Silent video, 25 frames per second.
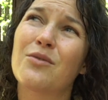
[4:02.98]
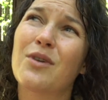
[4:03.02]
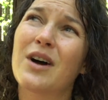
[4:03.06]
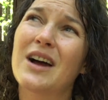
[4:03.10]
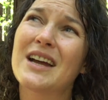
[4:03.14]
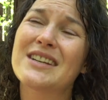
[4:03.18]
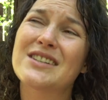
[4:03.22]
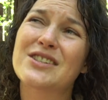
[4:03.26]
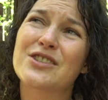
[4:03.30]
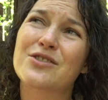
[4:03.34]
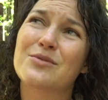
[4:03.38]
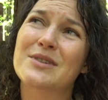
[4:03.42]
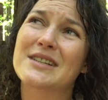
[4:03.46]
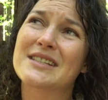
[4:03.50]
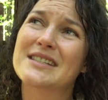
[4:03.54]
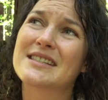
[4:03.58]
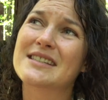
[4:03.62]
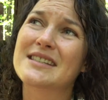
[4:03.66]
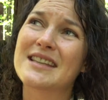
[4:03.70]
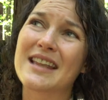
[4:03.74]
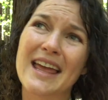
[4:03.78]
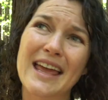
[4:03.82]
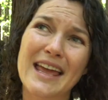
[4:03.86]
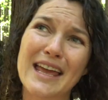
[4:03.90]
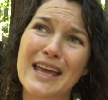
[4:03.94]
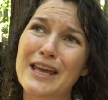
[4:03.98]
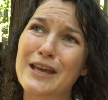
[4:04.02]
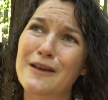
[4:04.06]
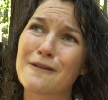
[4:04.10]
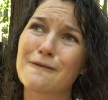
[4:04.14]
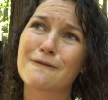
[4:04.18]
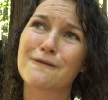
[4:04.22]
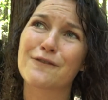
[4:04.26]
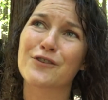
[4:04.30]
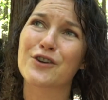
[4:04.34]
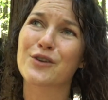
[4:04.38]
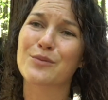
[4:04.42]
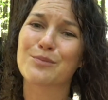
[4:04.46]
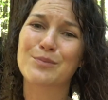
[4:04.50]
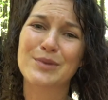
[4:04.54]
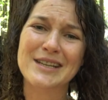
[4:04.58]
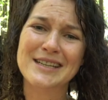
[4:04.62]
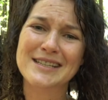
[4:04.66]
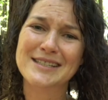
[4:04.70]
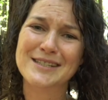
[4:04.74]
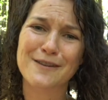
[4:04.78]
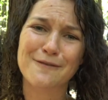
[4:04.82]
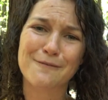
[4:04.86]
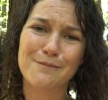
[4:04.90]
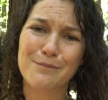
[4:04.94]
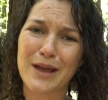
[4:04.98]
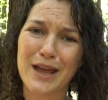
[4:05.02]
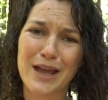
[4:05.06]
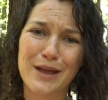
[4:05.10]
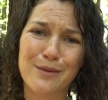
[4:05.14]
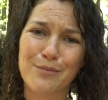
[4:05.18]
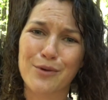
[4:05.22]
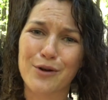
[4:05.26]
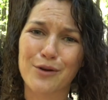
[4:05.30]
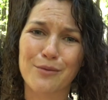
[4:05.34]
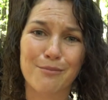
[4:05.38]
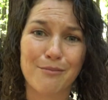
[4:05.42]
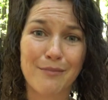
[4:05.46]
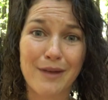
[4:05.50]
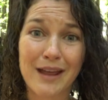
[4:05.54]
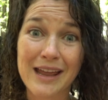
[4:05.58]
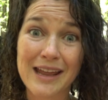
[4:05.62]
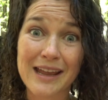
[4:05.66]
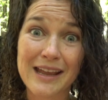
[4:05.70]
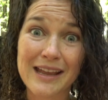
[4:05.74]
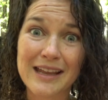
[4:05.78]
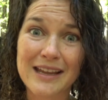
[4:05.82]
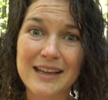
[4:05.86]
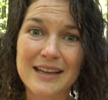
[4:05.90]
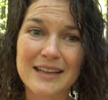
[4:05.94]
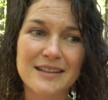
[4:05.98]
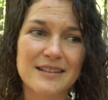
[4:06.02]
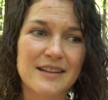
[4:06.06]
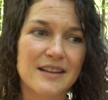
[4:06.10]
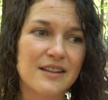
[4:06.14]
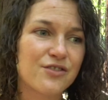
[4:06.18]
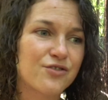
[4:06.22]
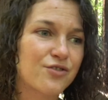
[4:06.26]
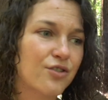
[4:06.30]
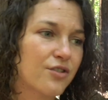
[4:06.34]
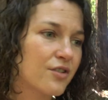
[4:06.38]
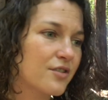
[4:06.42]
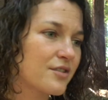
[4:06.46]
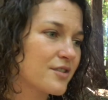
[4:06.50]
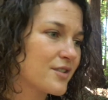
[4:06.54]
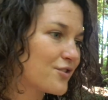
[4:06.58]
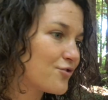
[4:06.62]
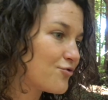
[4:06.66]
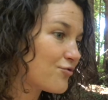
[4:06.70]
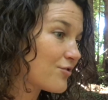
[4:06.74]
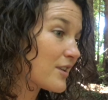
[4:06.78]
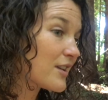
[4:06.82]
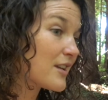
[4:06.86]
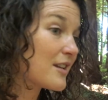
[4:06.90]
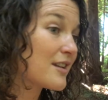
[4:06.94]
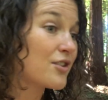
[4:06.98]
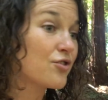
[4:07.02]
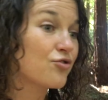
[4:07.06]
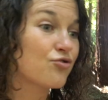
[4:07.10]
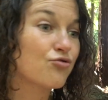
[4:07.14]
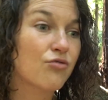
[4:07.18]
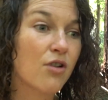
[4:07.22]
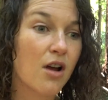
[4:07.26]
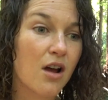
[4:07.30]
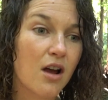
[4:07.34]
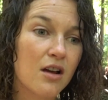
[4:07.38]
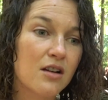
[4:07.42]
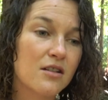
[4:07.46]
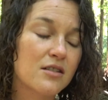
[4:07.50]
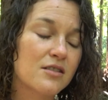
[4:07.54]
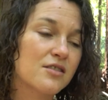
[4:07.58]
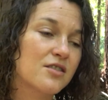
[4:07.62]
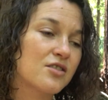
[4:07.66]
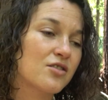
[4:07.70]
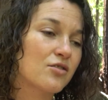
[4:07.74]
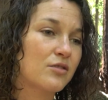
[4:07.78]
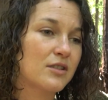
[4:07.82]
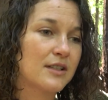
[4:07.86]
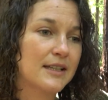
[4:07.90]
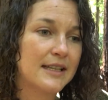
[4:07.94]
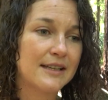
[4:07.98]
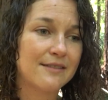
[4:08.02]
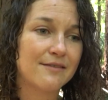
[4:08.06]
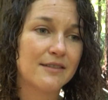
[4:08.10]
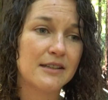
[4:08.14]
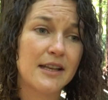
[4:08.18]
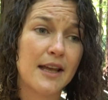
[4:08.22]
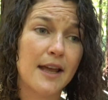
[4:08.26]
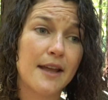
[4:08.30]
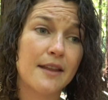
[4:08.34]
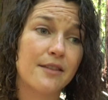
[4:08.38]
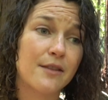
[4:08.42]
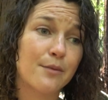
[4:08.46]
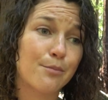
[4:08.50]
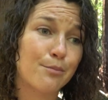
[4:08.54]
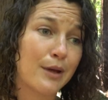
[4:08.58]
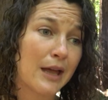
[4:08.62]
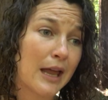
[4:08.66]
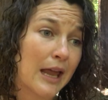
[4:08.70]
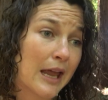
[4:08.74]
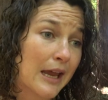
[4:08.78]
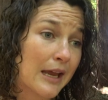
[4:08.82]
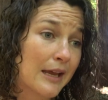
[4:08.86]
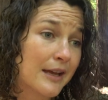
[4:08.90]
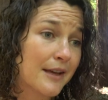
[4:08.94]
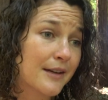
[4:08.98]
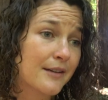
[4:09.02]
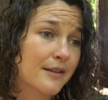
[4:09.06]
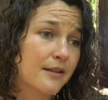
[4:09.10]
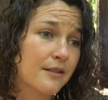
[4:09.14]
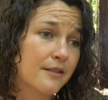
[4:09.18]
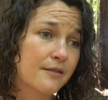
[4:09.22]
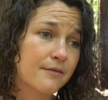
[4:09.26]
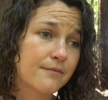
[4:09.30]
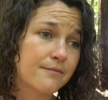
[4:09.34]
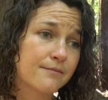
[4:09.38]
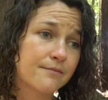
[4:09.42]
Why do we slave for a piece of paper made, then turn to drinking and drugs to alleviate the pain?